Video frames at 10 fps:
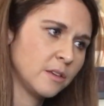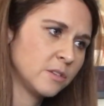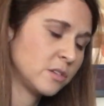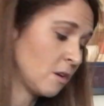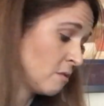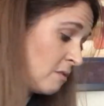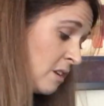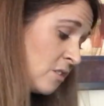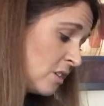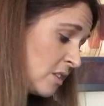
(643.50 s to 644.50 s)
So you
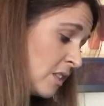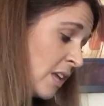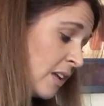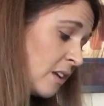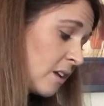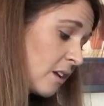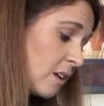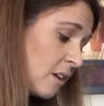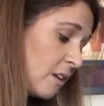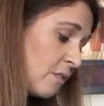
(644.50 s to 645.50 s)
can just think,
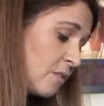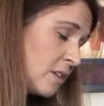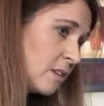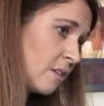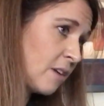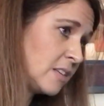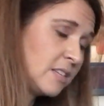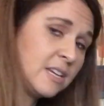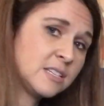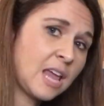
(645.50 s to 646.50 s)
if I
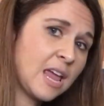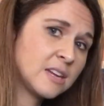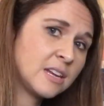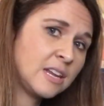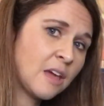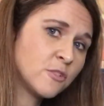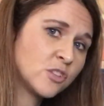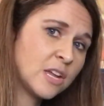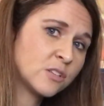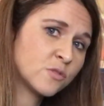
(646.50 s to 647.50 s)
see his hand and he never
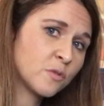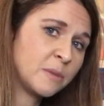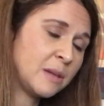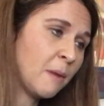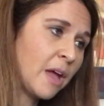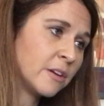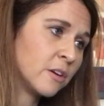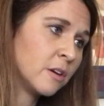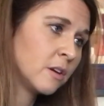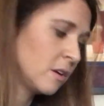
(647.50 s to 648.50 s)
changes from E
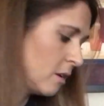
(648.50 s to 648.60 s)
minor,